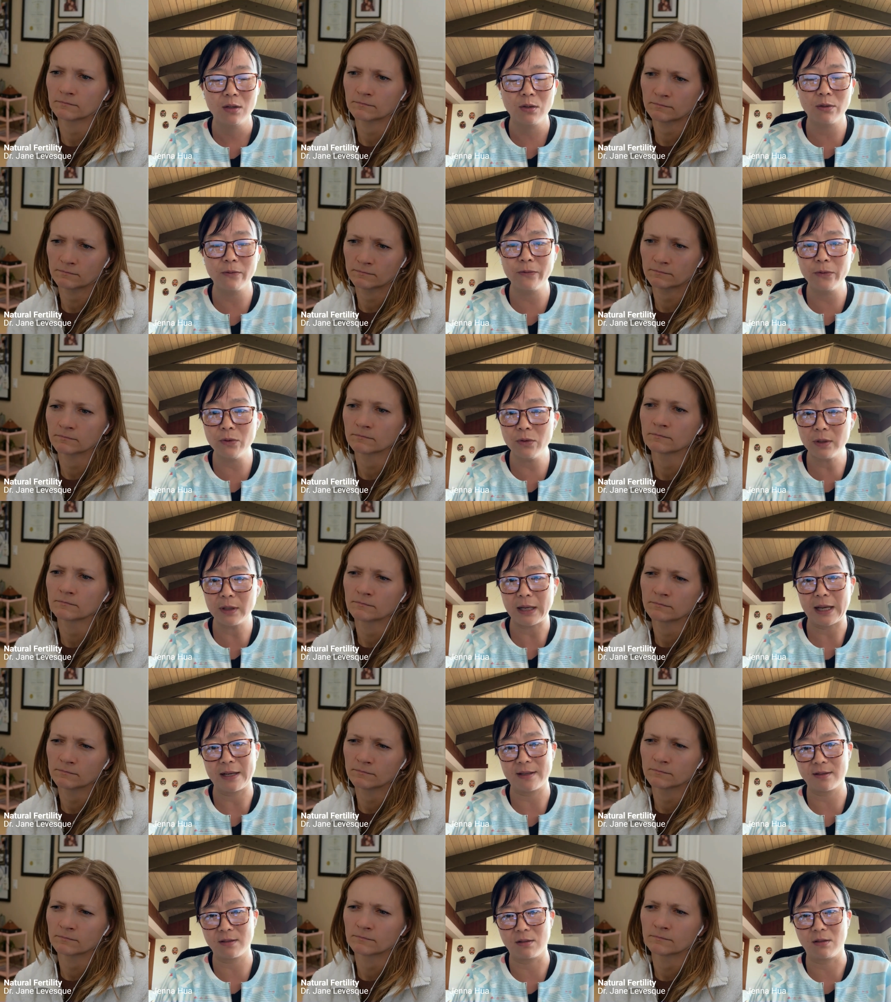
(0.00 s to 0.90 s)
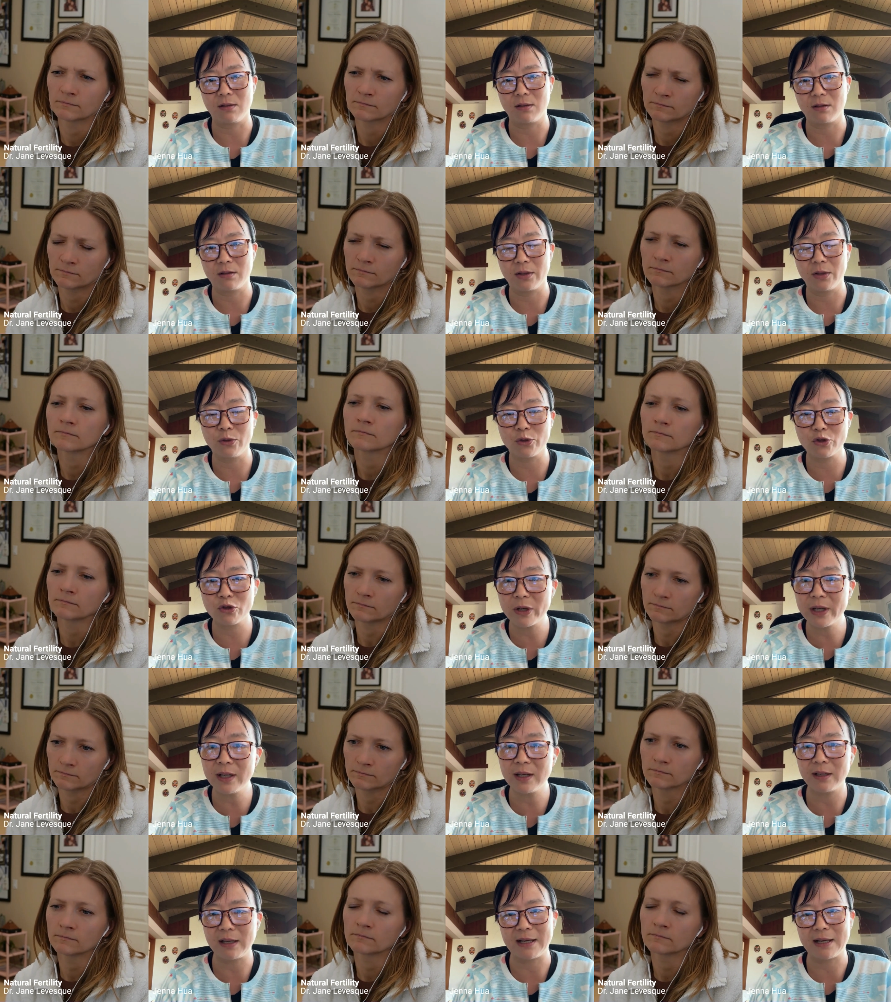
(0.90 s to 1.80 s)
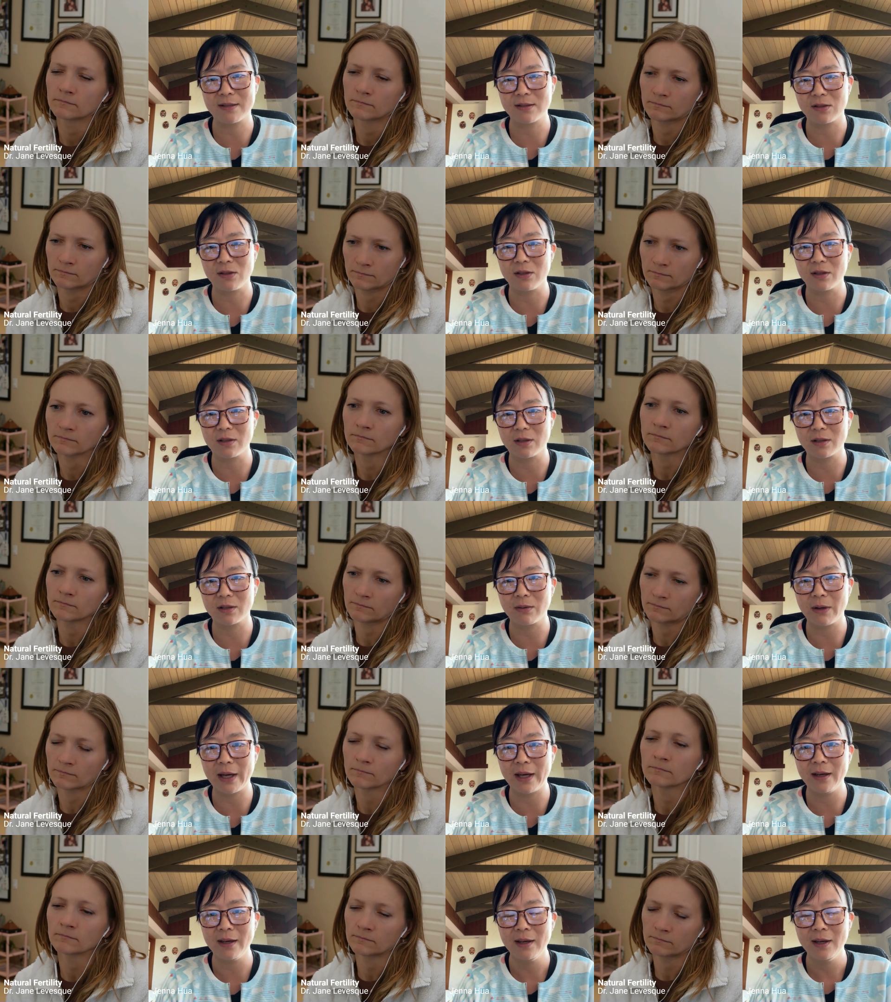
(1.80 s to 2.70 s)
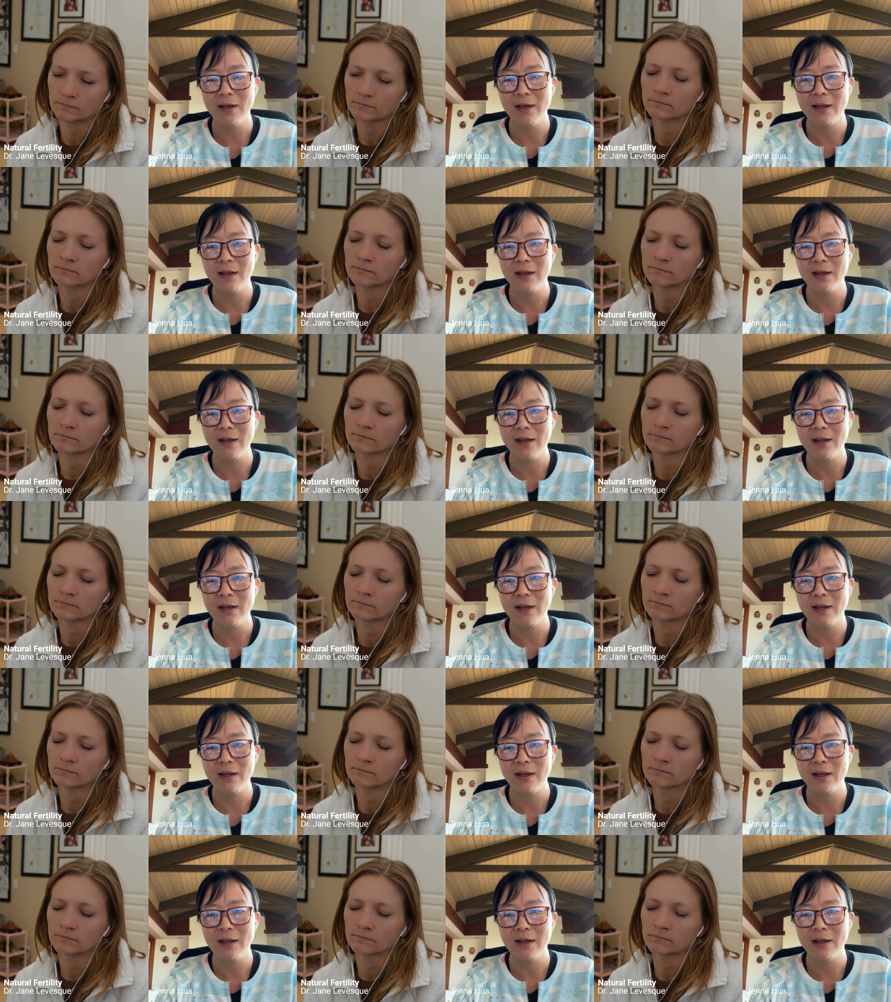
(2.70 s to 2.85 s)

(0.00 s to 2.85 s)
Speaker 1: your food lasts longer, your drink lasts longer, right?